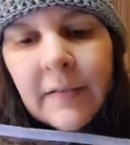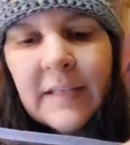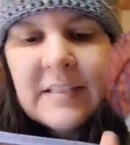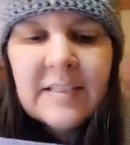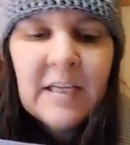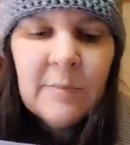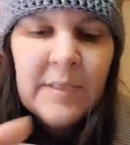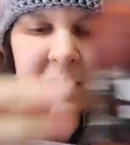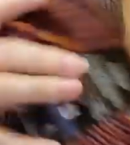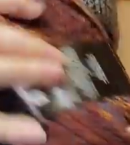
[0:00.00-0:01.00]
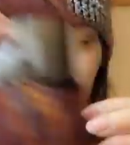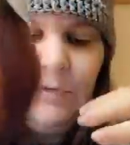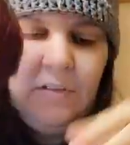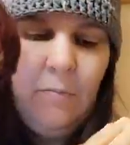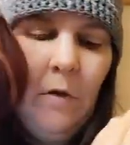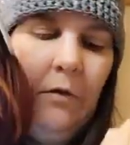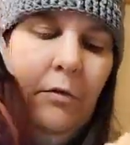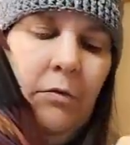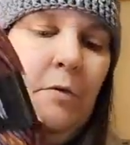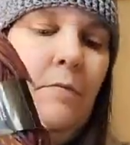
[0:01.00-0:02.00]
This is going to be just kind of a smaller
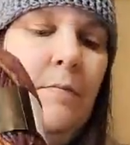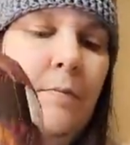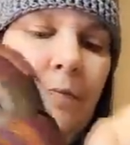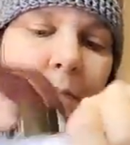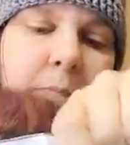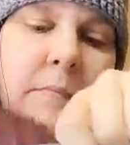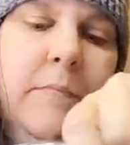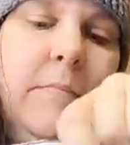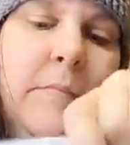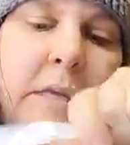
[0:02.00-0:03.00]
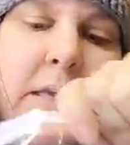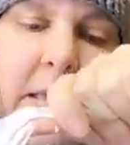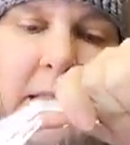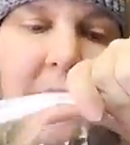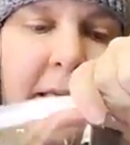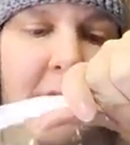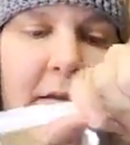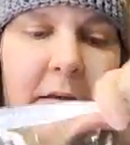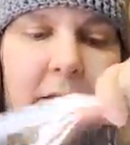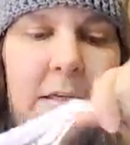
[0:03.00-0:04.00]
throw. But I like it.
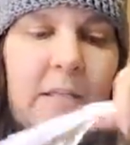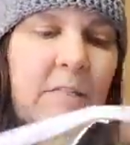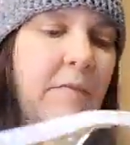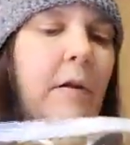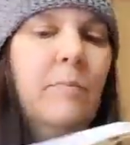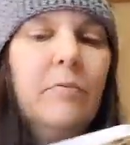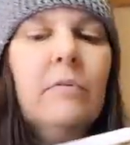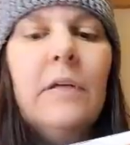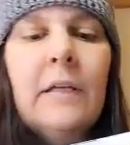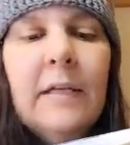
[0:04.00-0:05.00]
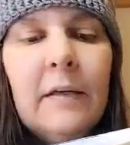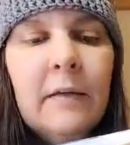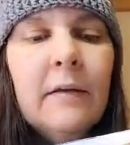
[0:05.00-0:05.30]
It's very pretty.